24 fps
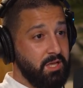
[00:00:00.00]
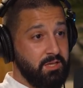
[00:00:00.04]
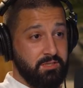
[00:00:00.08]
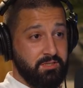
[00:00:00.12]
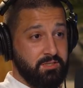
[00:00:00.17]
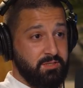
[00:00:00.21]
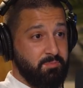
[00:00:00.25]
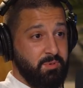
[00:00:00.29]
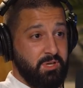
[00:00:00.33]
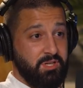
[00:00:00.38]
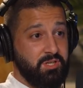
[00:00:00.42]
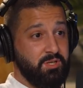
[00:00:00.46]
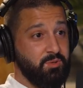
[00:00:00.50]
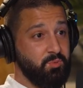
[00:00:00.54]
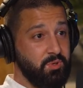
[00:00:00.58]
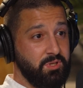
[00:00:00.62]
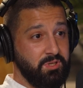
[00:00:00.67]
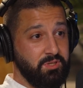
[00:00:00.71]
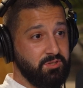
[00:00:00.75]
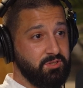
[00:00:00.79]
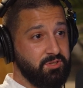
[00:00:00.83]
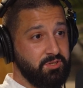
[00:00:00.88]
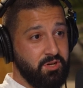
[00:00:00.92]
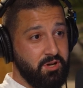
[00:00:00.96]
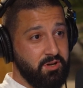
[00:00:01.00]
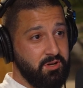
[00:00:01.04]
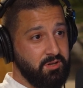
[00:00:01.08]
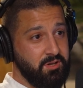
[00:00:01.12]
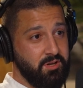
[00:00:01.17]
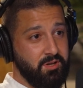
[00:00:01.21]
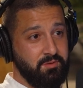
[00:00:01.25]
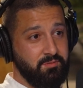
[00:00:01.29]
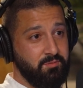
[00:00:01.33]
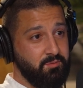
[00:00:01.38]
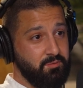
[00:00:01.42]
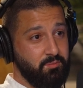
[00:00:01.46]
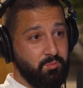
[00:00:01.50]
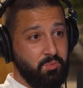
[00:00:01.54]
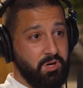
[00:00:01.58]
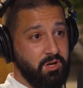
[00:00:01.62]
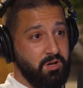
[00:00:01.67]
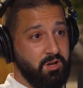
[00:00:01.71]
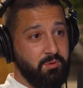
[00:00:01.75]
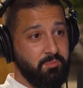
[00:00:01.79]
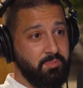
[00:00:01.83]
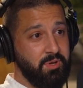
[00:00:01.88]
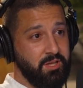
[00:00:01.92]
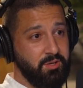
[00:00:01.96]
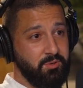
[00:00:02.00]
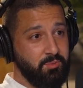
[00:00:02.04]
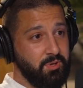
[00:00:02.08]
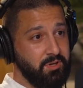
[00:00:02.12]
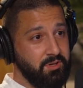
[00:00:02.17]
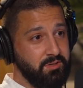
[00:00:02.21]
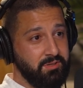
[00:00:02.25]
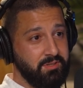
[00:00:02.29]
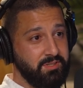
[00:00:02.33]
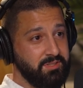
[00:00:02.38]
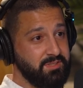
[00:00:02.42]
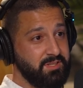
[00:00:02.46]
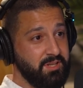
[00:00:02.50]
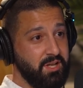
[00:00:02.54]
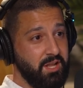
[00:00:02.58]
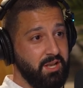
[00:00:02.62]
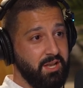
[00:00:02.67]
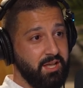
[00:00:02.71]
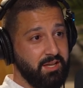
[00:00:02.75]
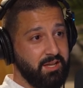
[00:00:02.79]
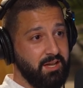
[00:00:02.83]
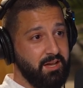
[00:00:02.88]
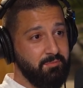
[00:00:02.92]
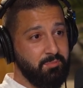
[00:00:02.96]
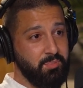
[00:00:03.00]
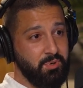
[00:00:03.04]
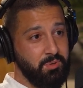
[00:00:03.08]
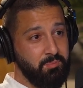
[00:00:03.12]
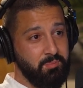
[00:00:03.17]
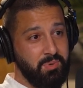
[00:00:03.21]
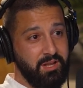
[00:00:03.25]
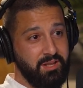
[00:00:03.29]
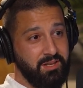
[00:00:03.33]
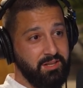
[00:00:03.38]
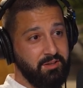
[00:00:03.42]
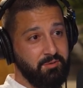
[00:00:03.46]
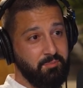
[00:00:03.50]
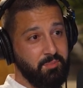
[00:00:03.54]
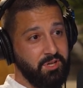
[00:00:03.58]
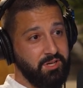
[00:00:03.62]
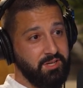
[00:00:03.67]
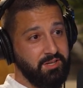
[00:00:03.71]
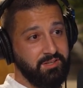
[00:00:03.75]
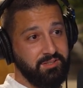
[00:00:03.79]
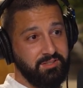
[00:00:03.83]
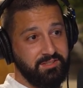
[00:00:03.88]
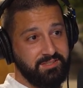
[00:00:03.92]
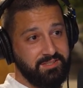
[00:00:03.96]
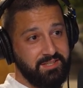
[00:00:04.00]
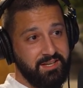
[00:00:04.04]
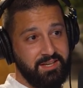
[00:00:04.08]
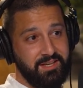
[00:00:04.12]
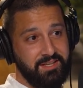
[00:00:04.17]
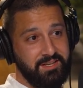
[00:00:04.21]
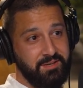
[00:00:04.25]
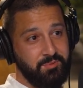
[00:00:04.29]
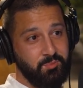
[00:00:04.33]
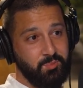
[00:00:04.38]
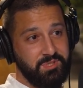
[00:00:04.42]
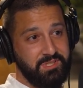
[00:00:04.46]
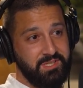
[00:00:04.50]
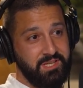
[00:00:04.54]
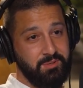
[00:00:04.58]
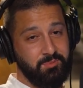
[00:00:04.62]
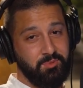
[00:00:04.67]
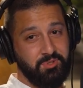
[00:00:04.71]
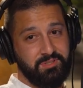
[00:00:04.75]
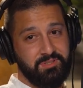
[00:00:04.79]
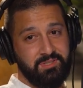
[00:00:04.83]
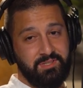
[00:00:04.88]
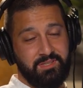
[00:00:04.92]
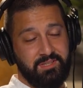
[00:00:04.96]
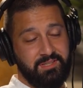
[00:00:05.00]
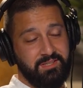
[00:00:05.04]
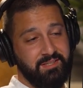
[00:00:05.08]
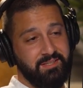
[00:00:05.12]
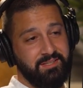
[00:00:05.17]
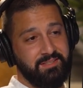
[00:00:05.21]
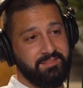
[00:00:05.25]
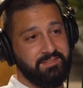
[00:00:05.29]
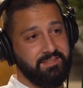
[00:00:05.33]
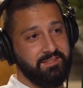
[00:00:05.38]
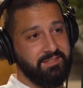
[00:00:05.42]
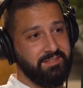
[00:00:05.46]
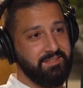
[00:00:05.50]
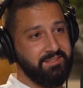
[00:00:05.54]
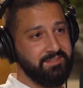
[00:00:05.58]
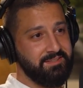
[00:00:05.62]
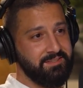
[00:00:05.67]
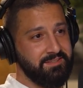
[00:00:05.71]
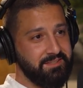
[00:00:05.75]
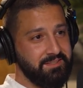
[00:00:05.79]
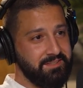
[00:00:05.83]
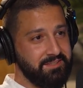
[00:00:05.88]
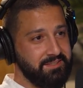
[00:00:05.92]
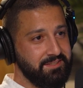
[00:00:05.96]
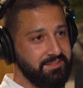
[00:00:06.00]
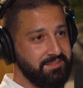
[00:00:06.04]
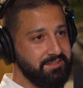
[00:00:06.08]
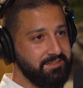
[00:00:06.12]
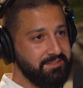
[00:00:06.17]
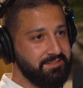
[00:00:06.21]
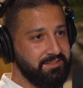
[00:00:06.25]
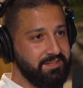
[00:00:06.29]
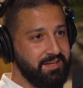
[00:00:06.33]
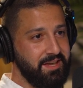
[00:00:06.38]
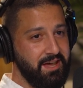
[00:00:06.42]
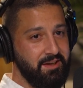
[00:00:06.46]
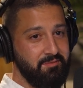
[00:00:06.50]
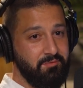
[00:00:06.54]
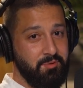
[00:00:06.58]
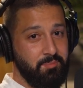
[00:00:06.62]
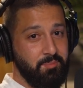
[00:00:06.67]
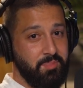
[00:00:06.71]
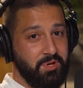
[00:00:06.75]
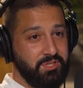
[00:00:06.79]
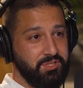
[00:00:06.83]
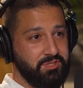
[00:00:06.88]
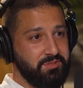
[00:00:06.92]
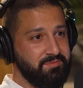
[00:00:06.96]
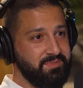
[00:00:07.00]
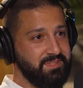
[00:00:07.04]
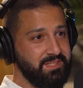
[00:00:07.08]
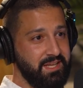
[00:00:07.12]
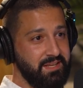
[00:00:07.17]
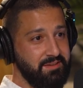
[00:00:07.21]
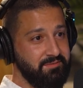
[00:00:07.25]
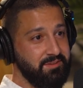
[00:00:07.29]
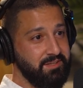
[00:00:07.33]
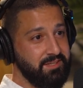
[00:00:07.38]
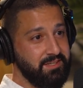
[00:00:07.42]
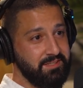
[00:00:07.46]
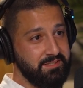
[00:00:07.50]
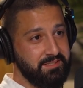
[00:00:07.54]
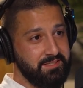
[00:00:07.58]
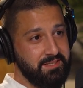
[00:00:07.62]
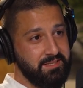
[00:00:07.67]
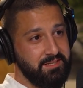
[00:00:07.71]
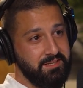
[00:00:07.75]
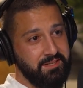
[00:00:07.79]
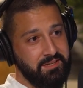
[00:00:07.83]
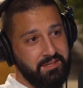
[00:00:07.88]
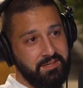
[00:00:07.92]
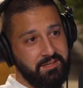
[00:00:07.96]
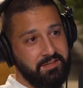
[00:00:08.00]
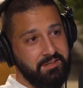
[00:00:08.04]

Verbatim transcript: Especially when you're starting off, we're not paid well. It's not like I put plenty of money on the side and was able to have a bunch of savings and